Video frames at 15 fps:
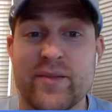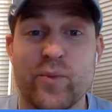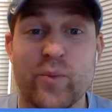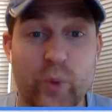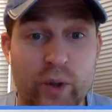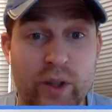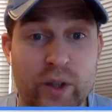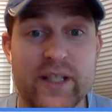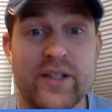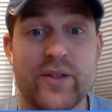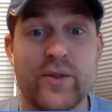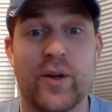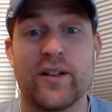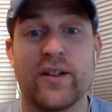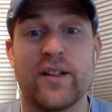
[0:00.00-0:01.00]
really
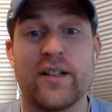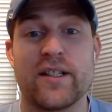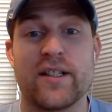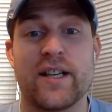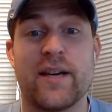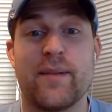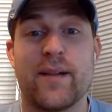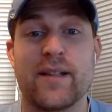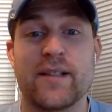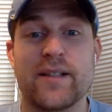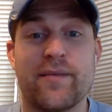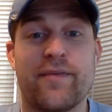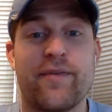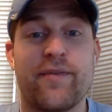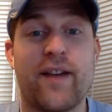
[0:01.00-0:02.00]
struggled in this game. Lots
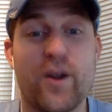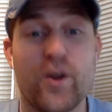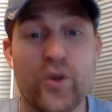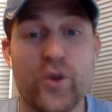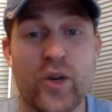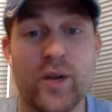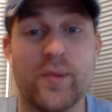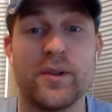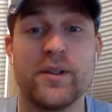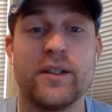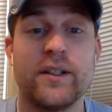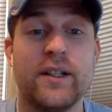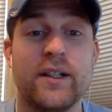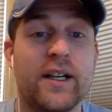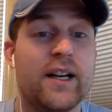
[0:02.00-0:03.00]
of foul
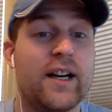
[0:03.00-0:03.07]
trouble.